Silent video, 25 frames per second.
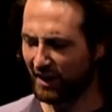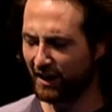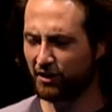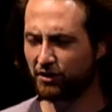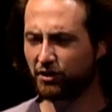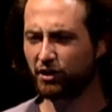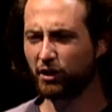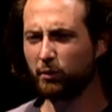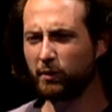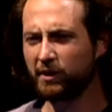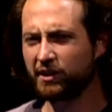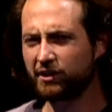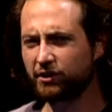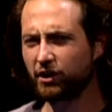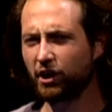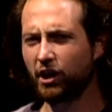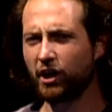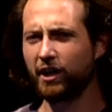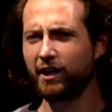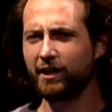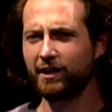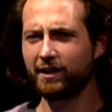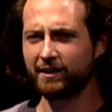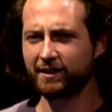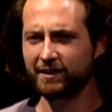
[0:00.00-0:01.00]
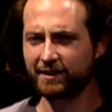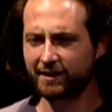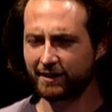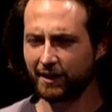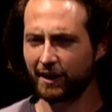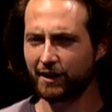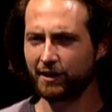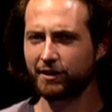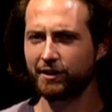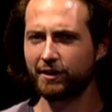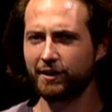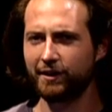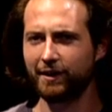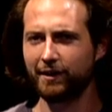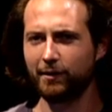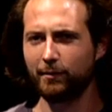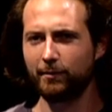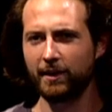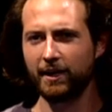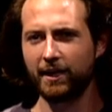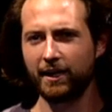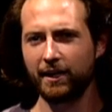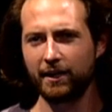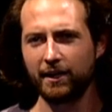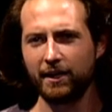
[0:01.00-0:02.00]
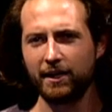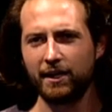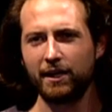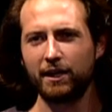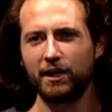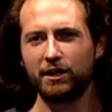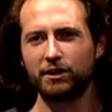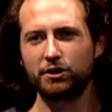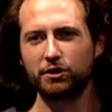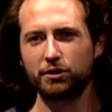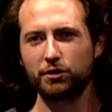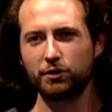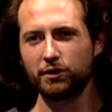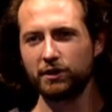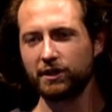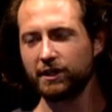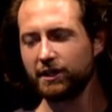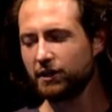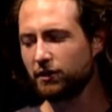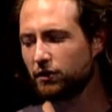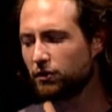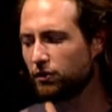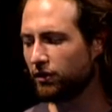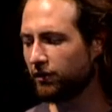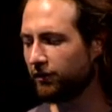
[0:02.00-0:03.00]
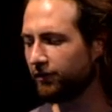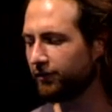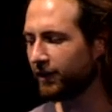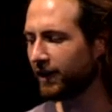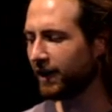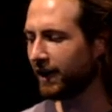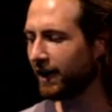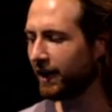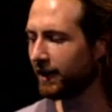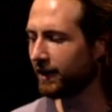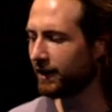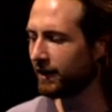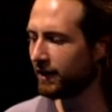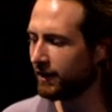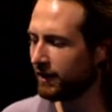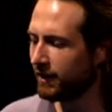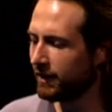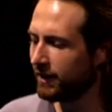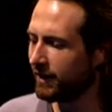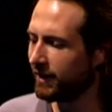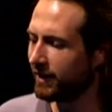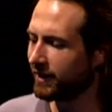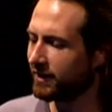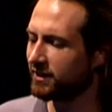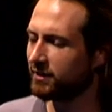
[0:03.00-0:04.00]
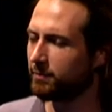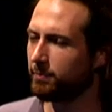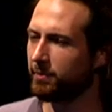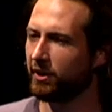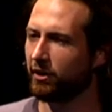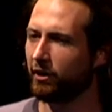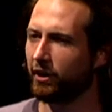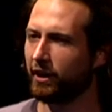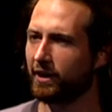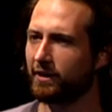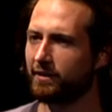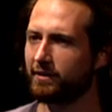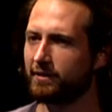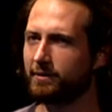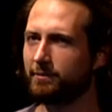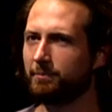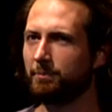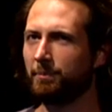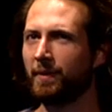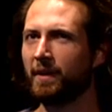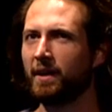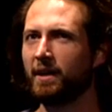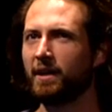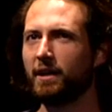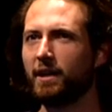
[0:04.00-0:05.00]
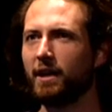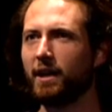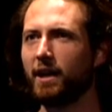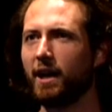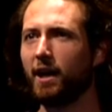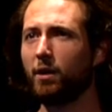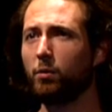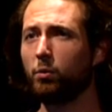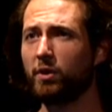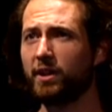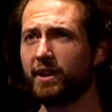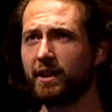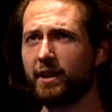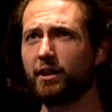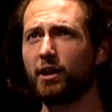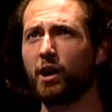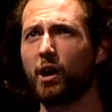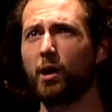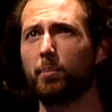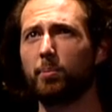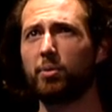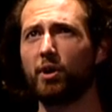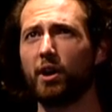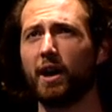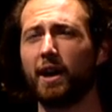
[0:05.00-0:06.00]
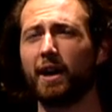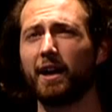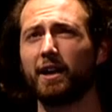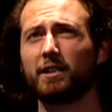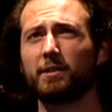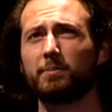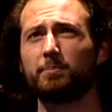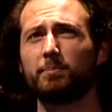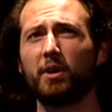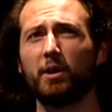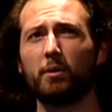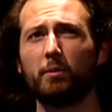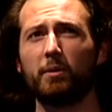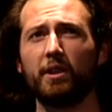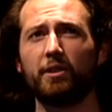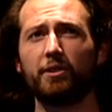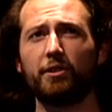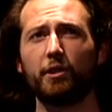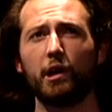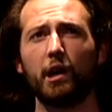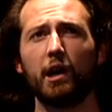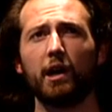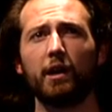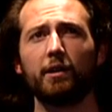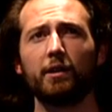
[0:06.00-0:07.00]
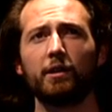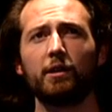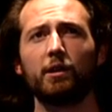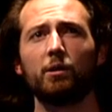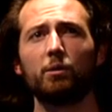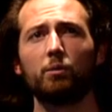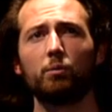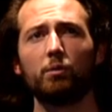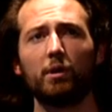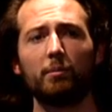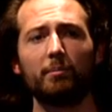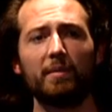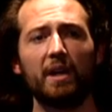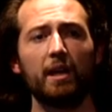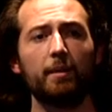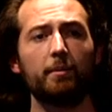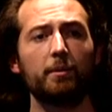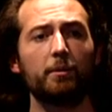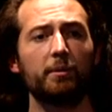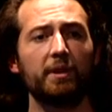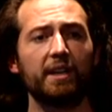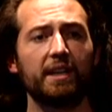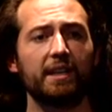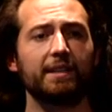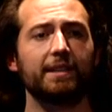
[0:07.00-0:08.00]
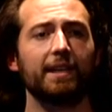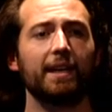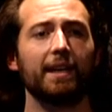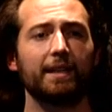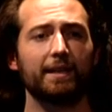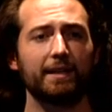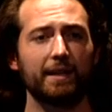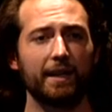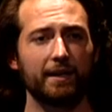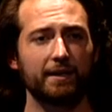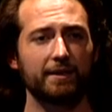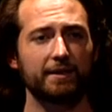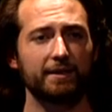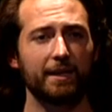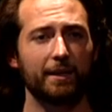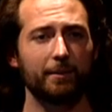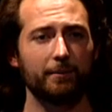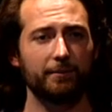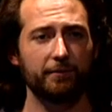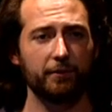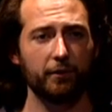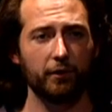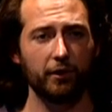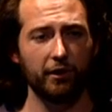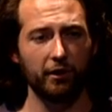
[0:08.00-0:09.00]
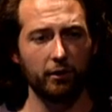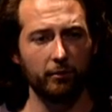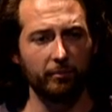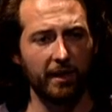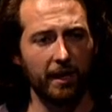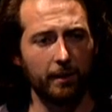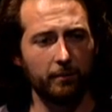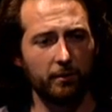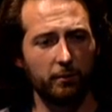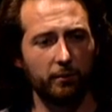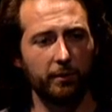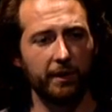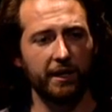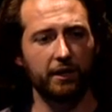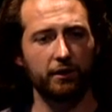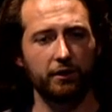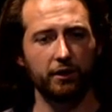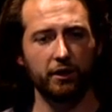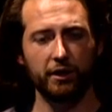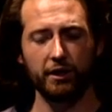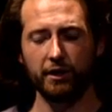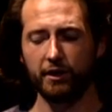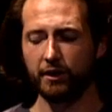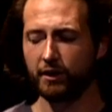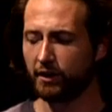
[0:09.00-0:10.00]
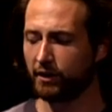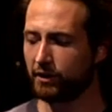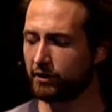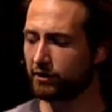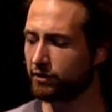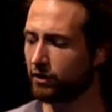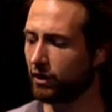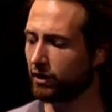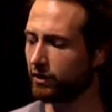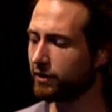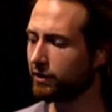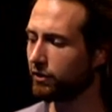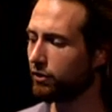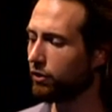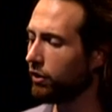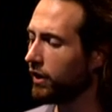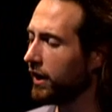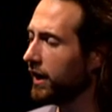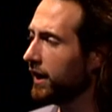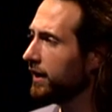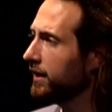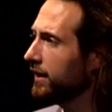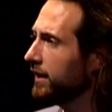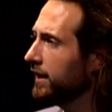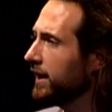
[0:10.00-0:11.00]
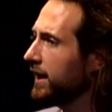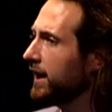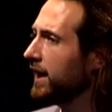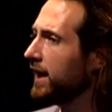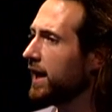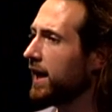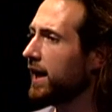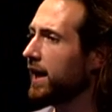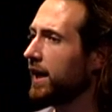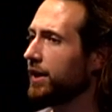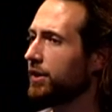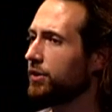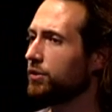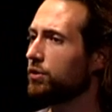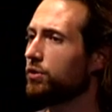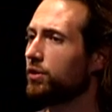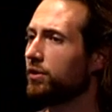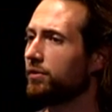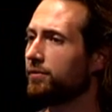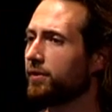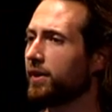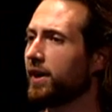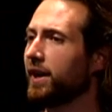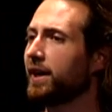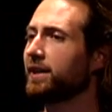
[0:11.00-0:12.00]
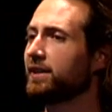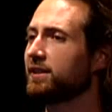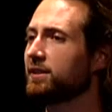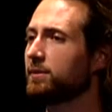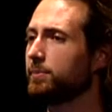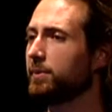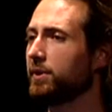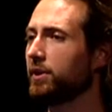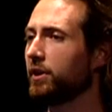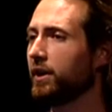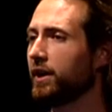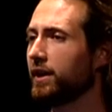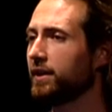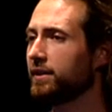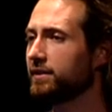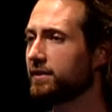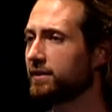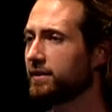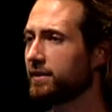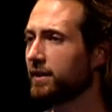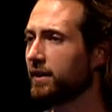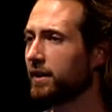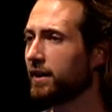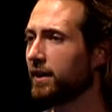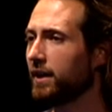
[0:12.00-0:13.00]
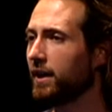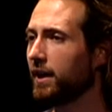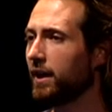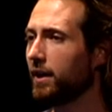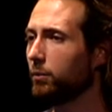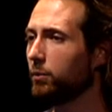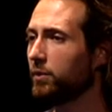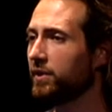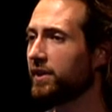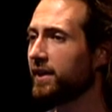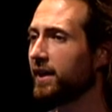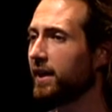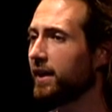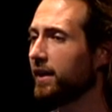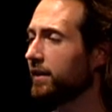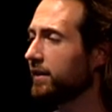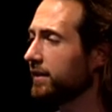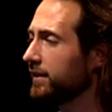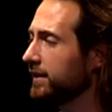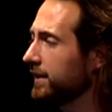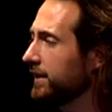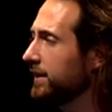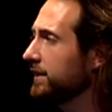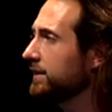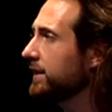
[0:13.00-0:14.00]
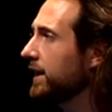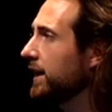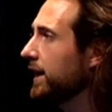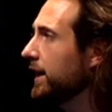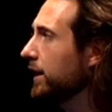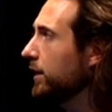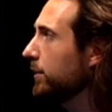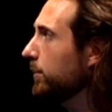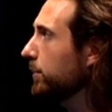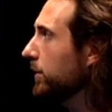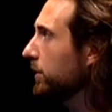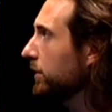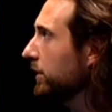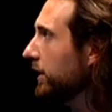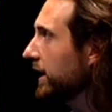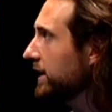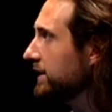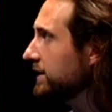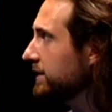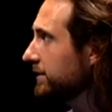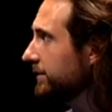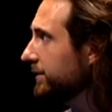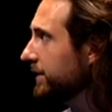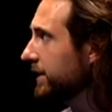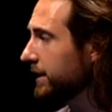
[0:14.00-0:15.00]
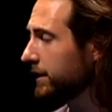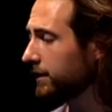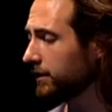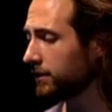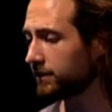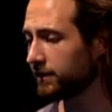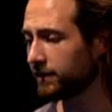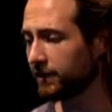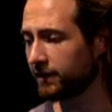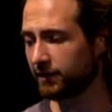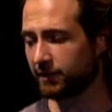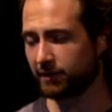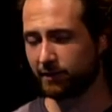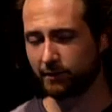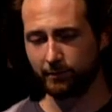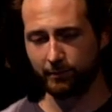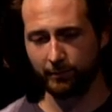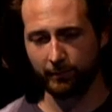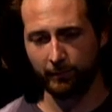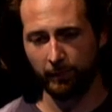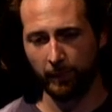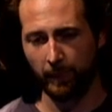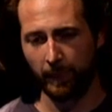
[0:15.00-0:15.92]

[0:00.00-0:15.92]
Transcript: And so we started a discussion about a truly unified experience within our products, but we thought, well, maybe we could take that a step further. Maybe we could start to create a unified experience within the entire progressive ecosystem.